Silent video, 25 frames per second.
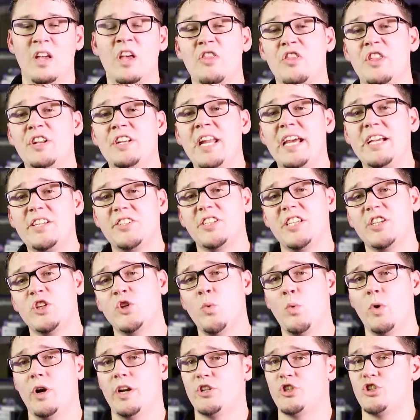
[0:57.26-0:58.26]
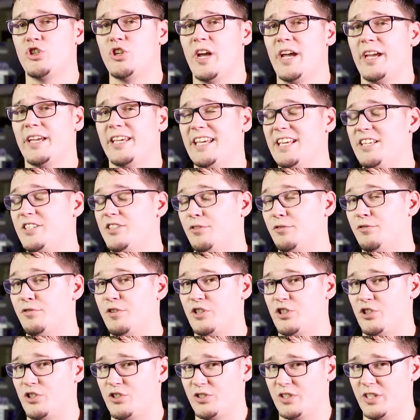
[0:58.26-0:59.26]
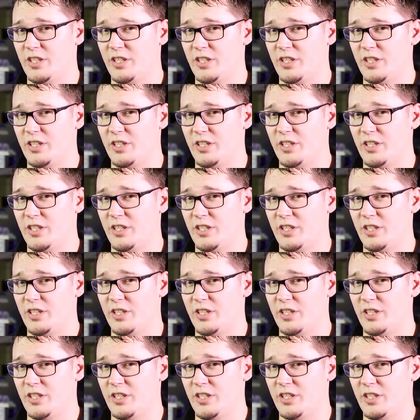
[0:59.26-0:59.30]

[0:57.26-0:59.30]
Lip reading: The next thing you want to check is the fish's